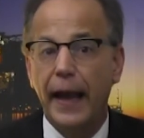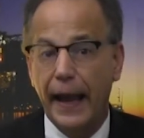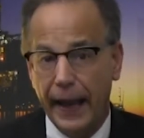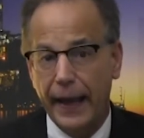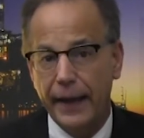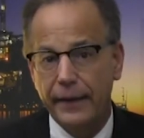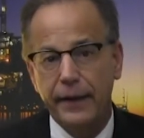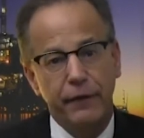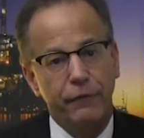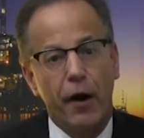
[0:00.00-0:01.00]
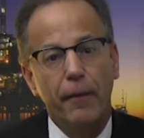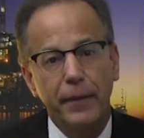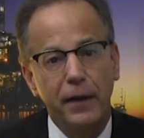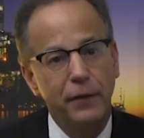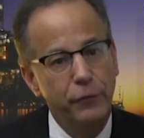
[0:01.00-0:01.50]
and
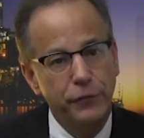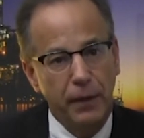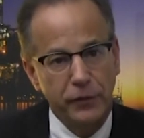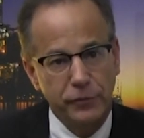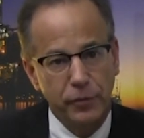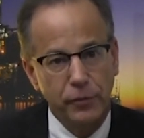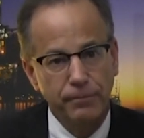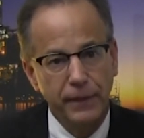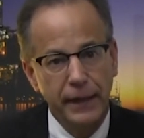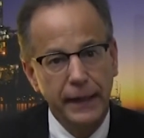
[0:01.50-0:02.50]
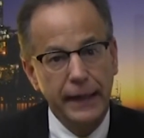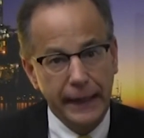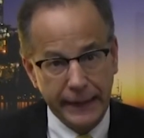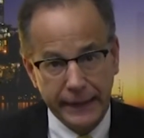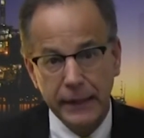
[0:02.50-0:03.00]
environmentally responsible.
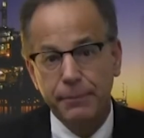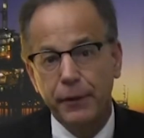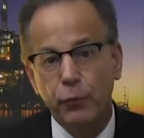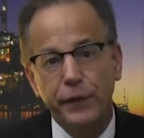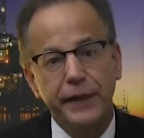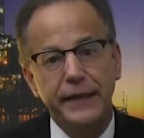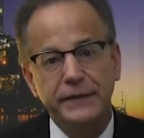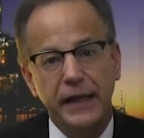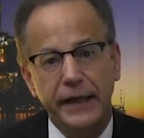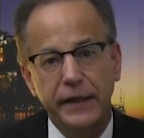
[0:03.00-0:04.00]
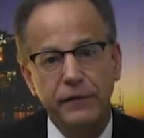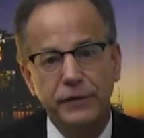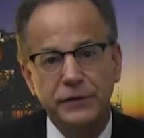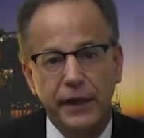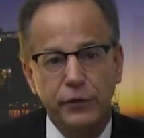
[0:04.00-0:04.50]
In keeping with the executive
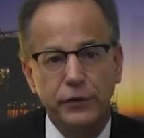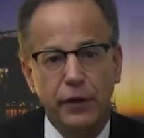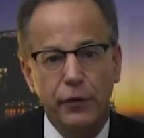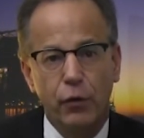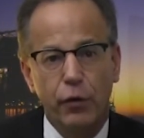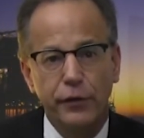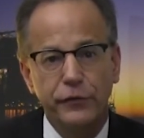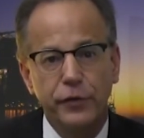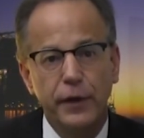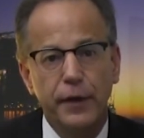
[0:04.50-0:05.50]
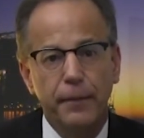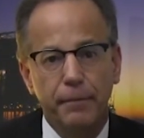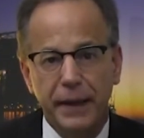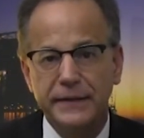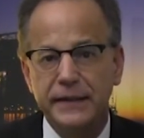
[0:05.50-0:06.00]
and secretarial orders,
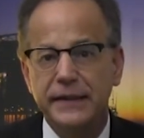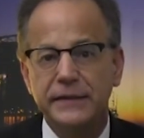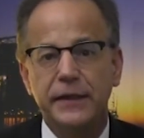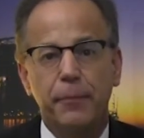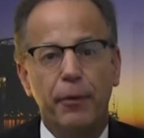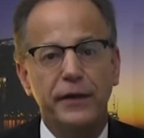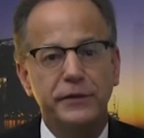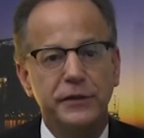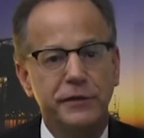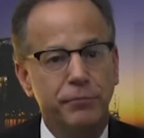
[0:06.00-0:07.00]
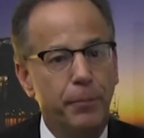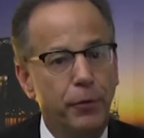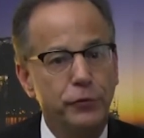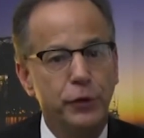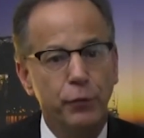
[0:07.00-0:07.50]
BSEE is in the process of
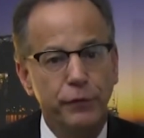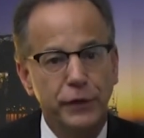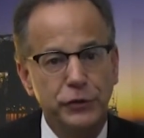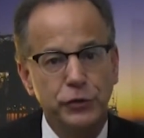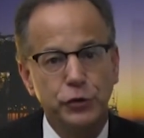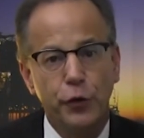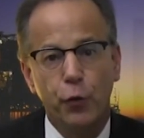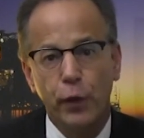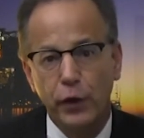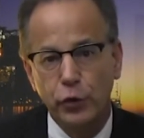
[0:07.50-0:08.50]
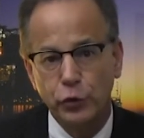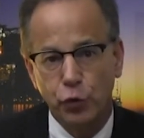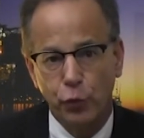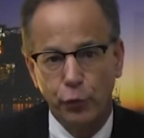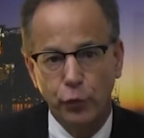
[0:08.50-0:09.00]
proposing revisions to the well
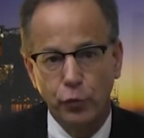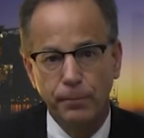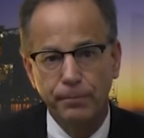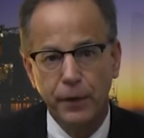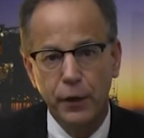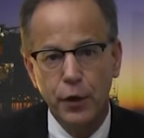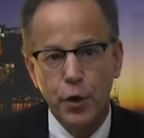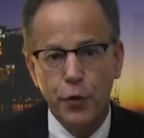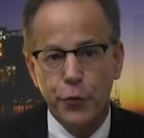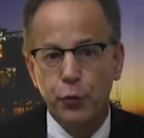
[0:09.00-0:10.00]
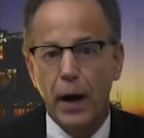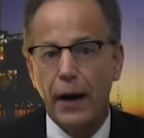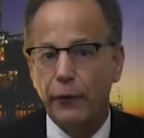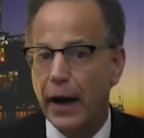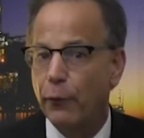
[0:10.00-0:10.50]
control rule.
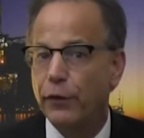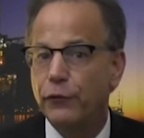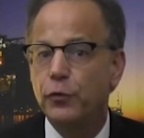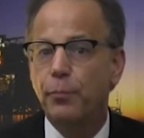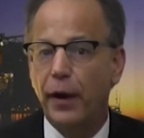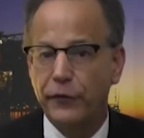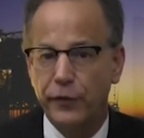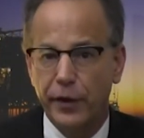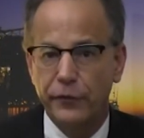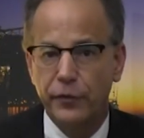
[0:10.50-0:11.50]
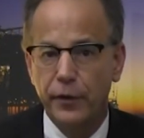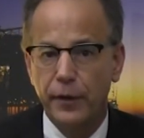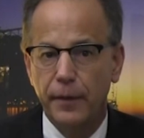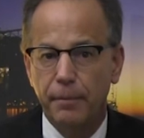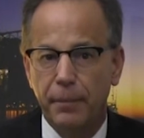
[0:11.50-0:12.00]
Throughout our review process,
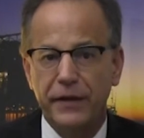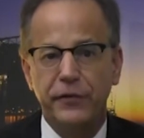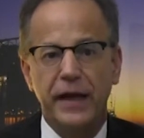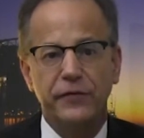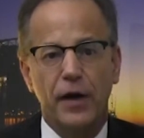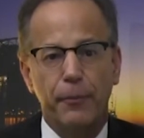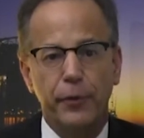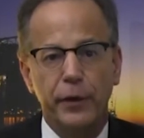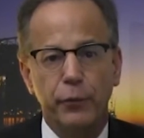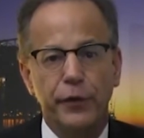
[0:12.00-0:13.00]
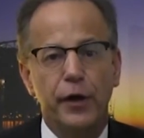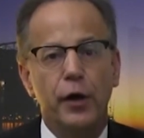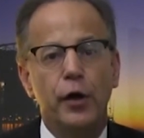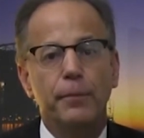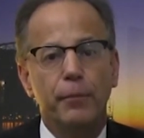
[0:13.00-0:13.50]
BSEE has operated with the
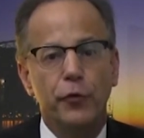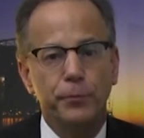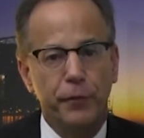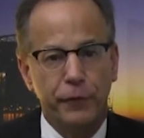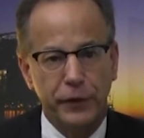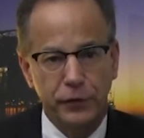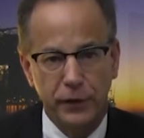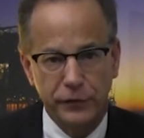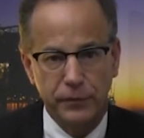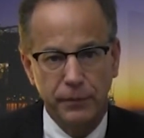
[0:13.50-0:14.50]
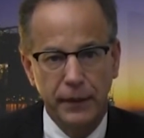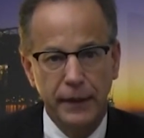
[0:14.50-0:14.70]
utmost professionalism,